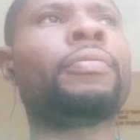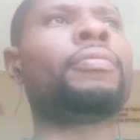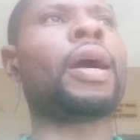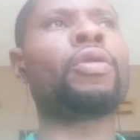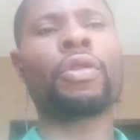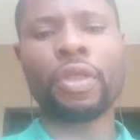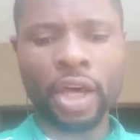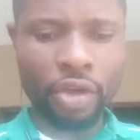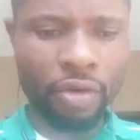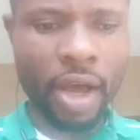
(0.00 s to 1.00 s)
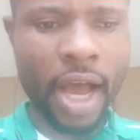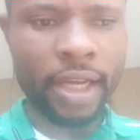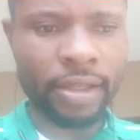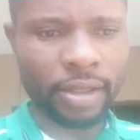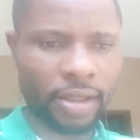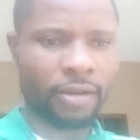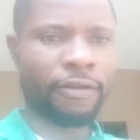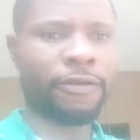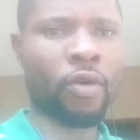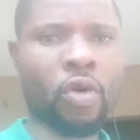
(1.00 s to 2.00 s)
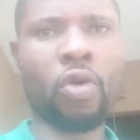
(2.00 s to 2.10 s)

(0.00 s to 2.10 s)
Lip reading: I want to thank you guys for